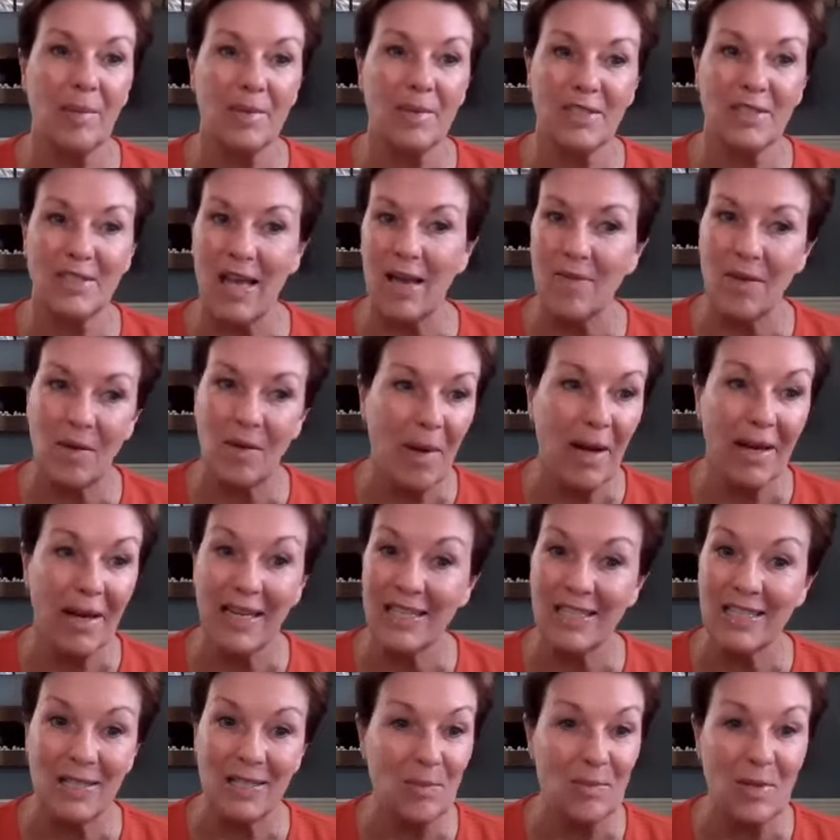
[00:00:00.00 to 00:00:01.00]
saving
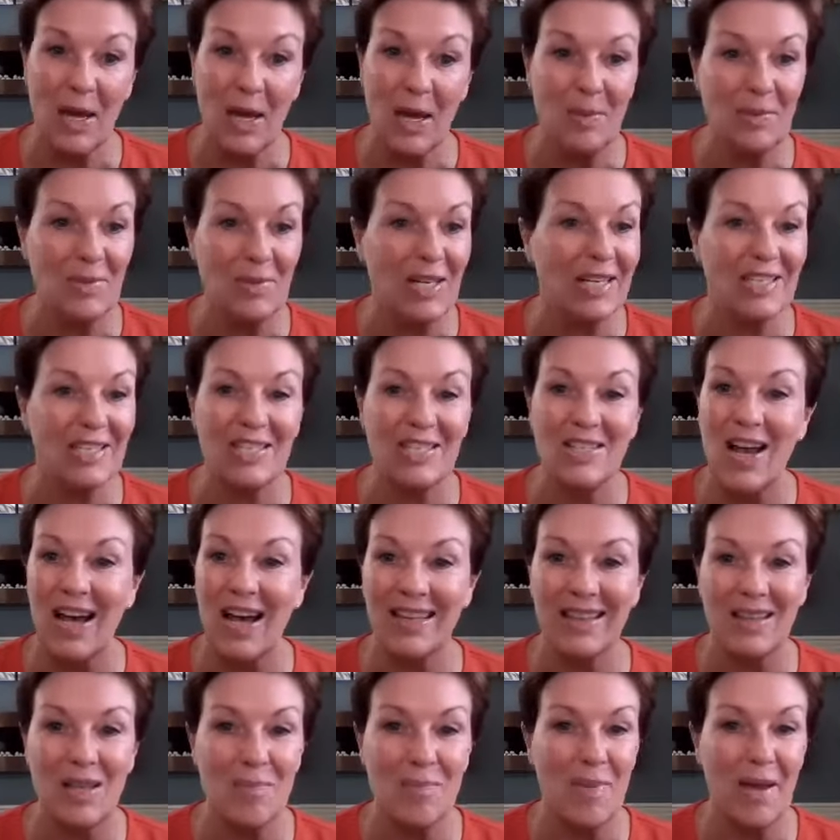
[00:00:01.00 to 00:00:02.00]
money sometimes is
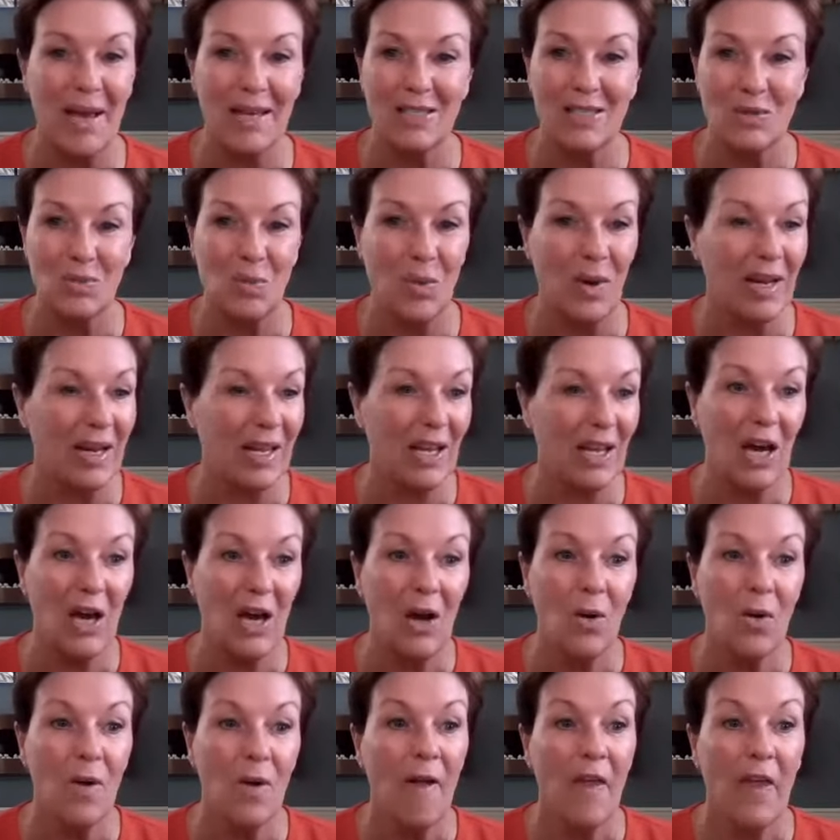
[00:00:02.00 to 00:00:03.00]
not the best way to
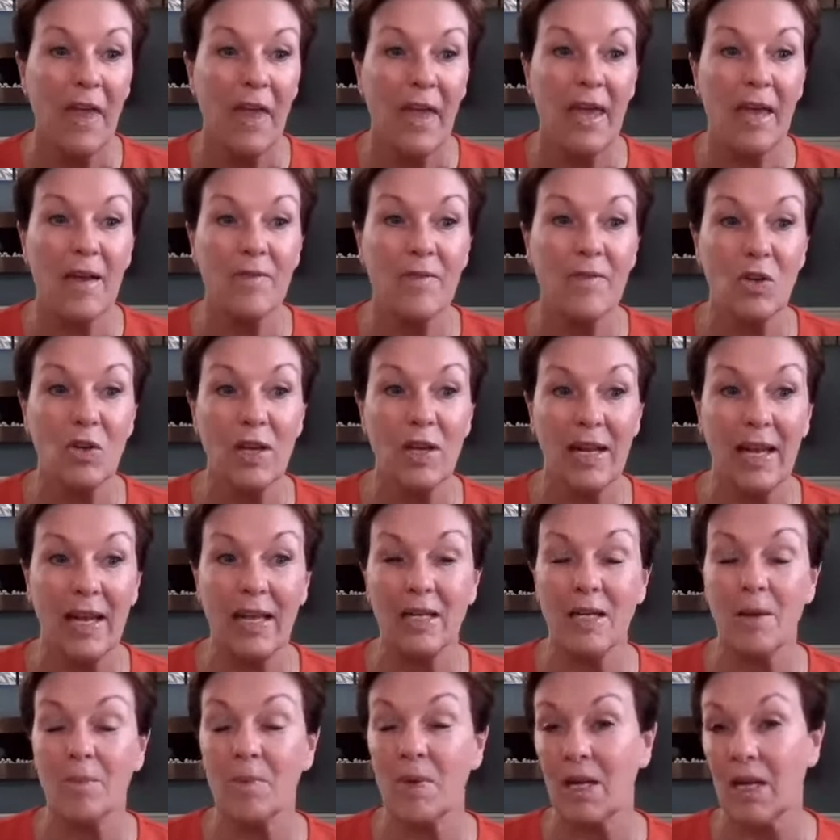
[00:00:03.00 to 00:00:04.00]
go if you're going to
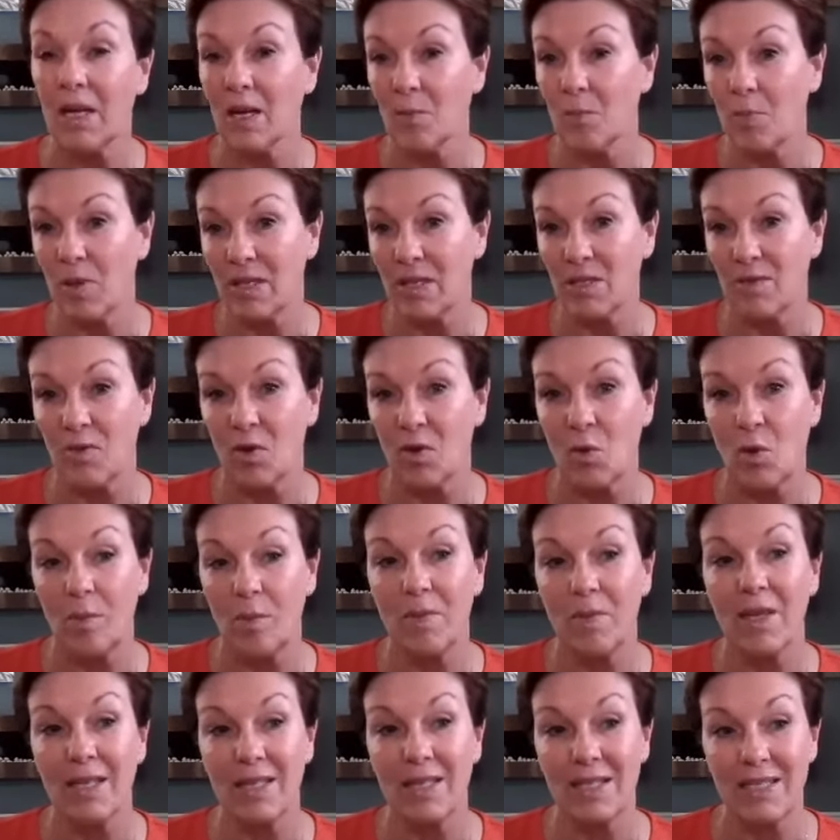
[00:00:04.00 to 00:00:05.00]
end up getting a piece of
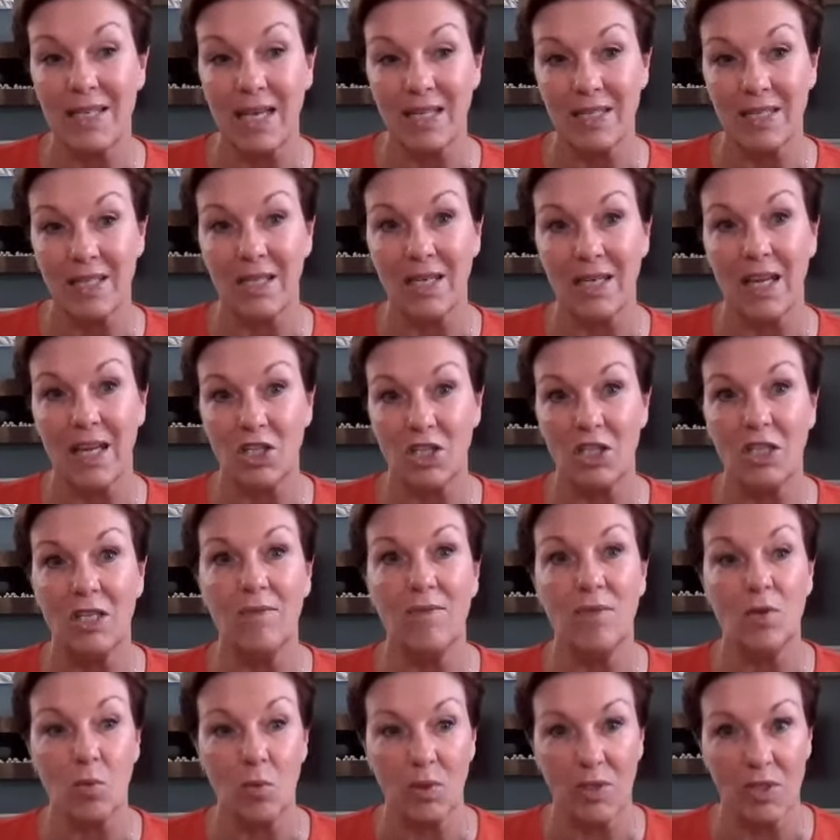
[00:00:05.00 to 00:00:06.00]
equipment that doesn't
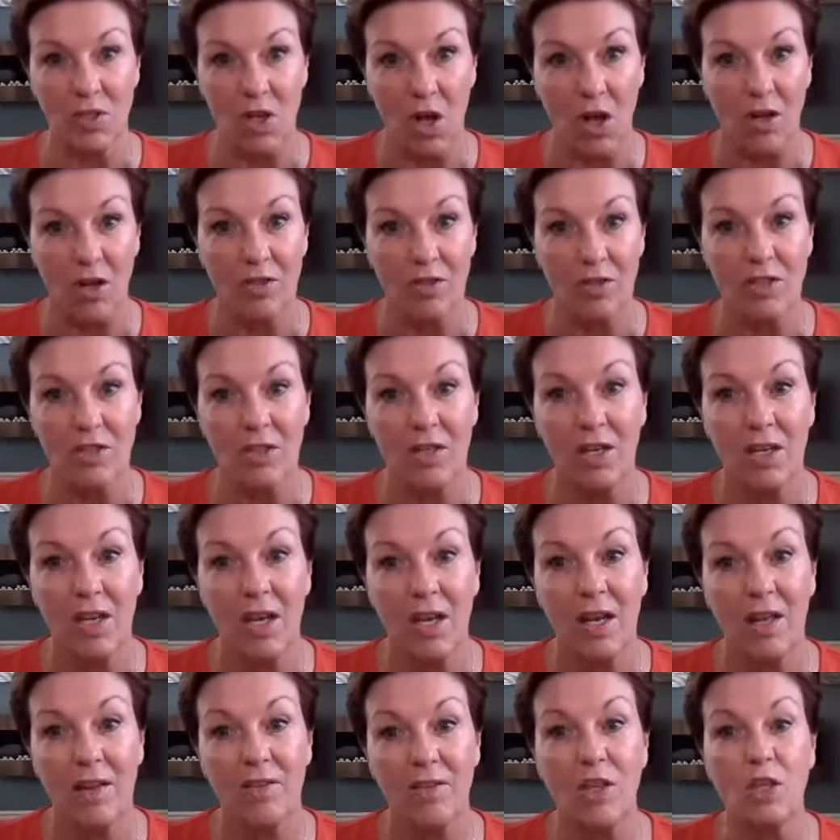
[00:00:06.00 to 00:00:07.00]
achieve the results
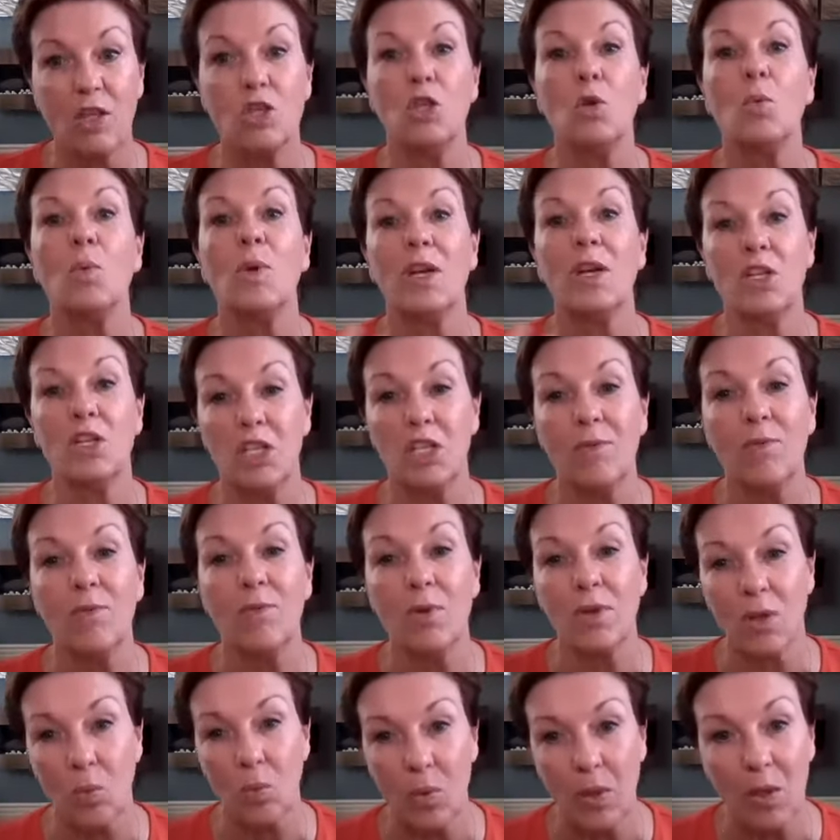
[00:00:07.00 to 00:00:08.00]
that you would achieve
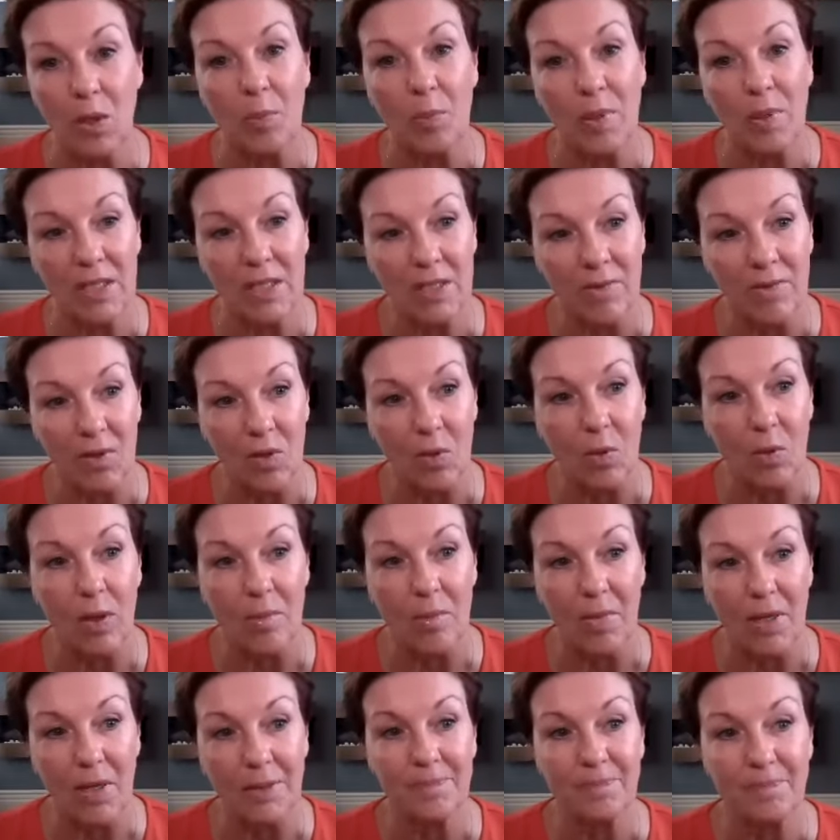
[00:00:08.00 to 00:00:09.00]
with the real piece of
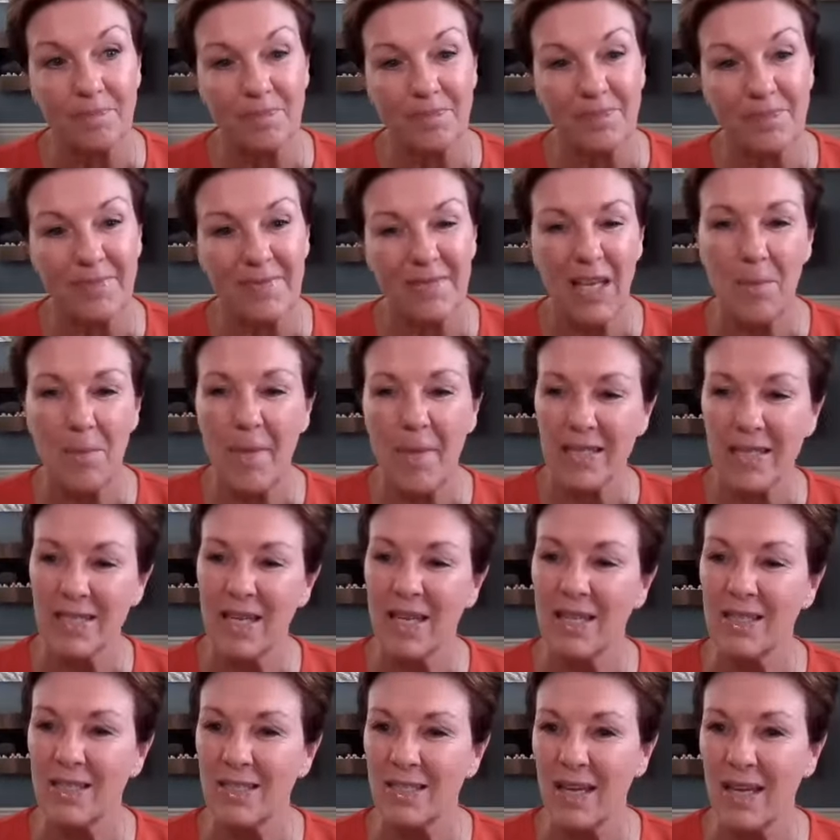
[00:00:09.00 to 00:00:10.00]
equipment. That makes
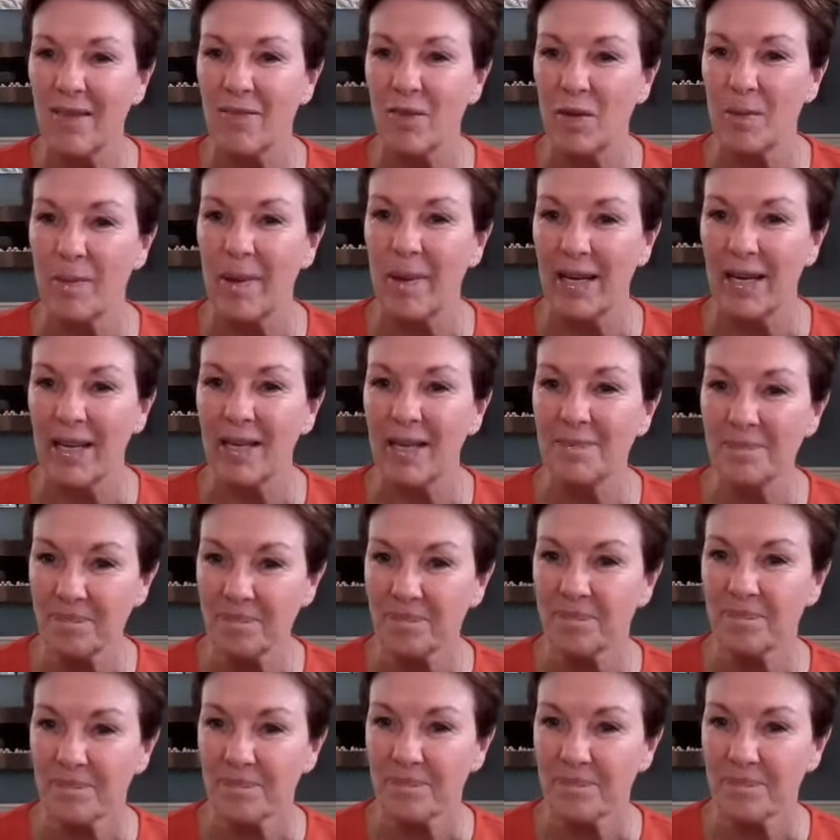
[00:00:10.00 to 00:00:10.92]
sense to everybody?